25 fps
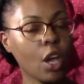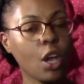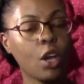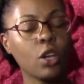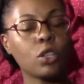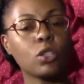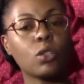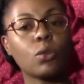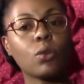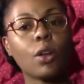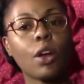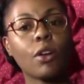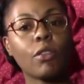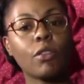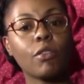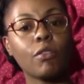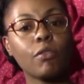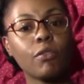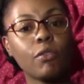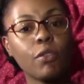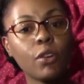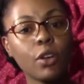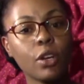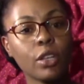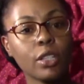So now the
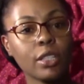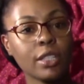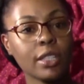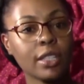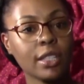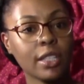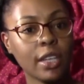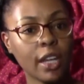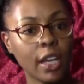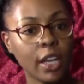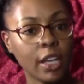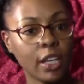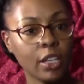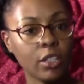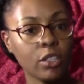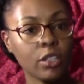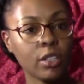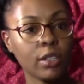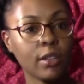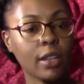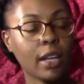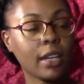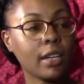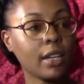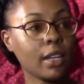first stage
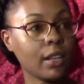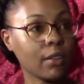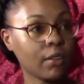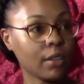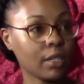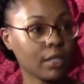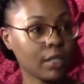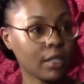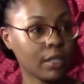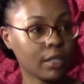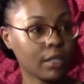that Erikson